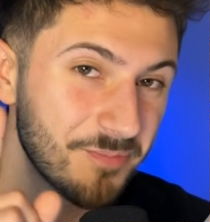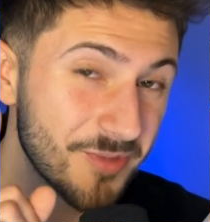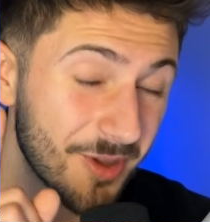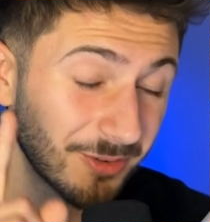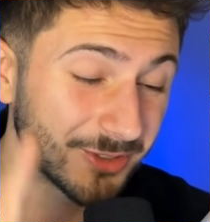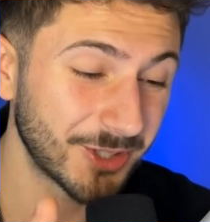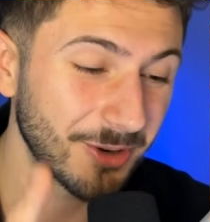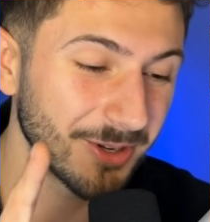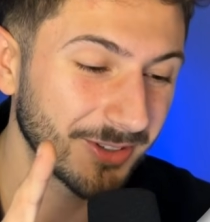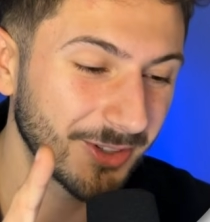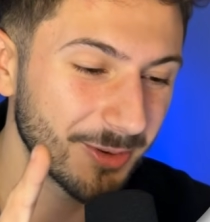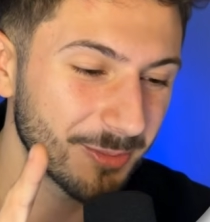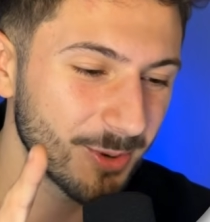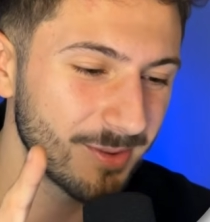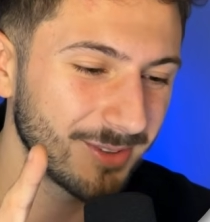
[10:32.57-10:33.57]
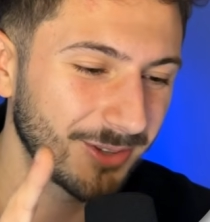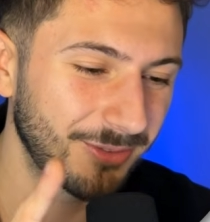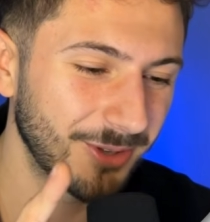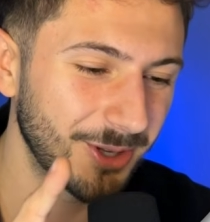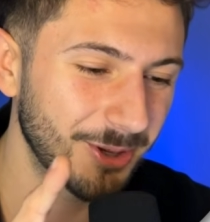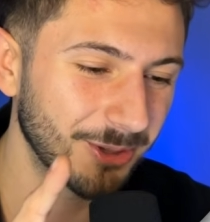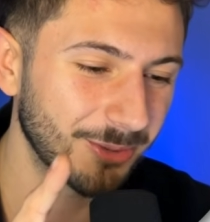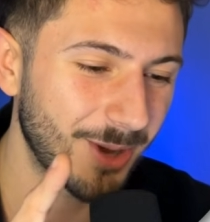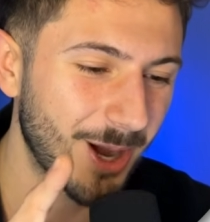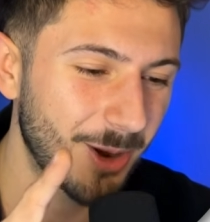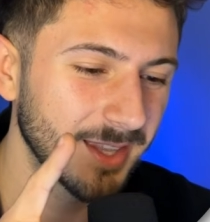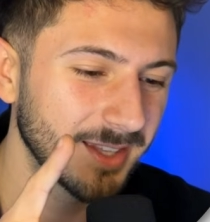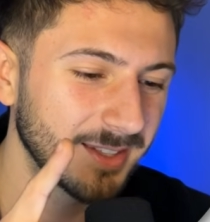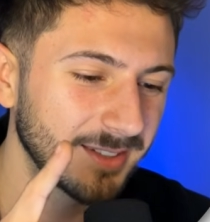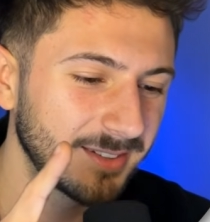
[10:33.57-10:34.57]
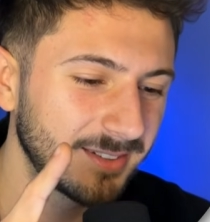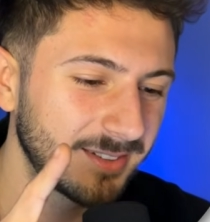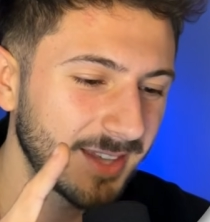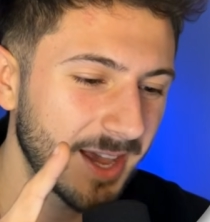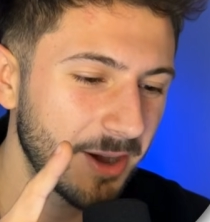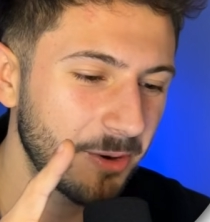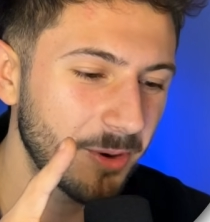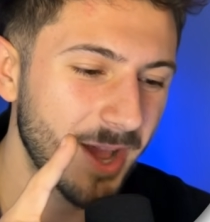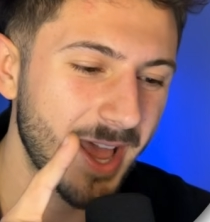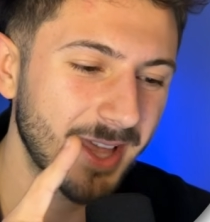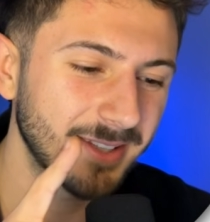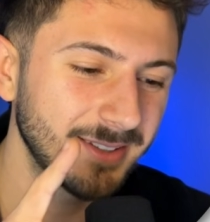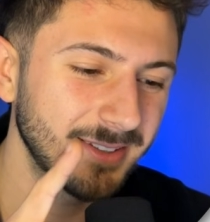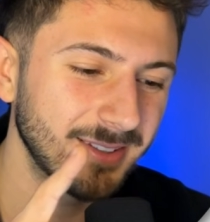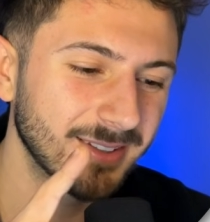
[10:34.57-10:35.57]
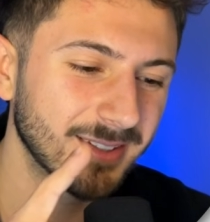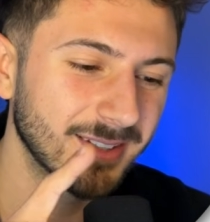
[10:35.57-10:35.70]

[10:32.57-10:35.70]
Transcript: I've shown this in a previous video as well. Sell ends